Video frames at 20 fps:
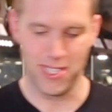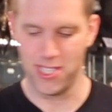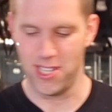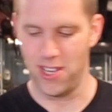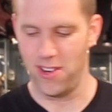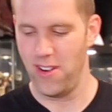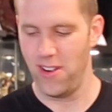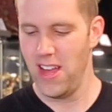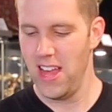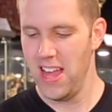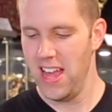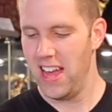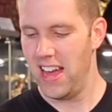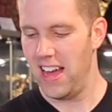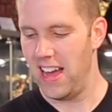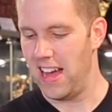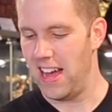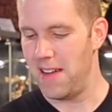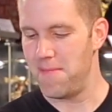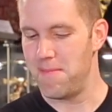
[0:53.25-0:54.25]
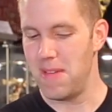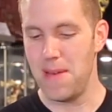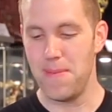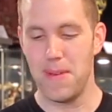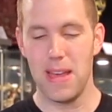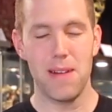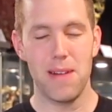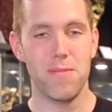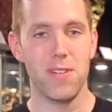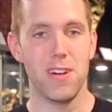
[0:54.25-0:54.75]
So
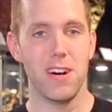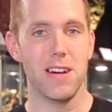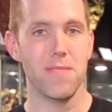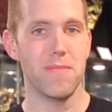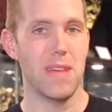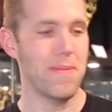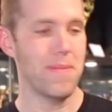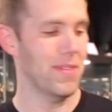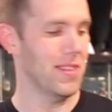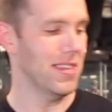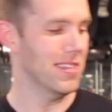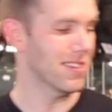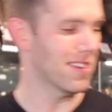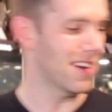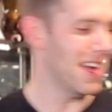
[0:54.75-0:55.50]
maybe I'm wrong, maybe these are